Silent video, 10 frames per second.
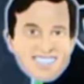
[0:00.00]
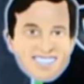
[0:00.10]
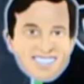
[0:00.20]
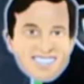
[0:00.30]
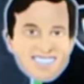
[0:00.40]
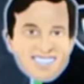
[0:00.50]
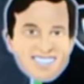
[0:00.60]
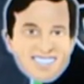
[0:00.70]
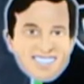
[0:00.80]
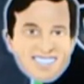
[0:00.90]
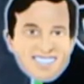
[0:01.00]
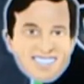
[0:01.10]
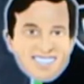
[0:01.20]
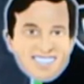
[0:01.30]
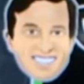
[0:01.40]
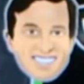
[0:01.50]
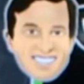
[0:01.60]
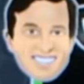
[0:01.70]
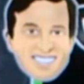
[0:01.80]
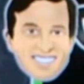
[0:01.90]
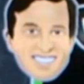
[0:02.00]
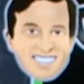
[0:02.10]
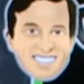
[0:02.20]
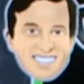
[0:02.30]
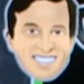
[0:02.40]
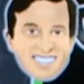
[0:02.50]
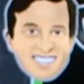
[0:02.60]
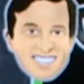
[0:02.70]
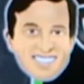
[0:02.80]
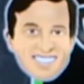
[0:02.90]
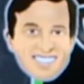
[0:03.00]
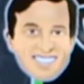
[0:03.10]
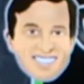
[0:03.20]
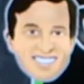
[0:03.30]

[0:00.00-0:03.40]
(not speaking)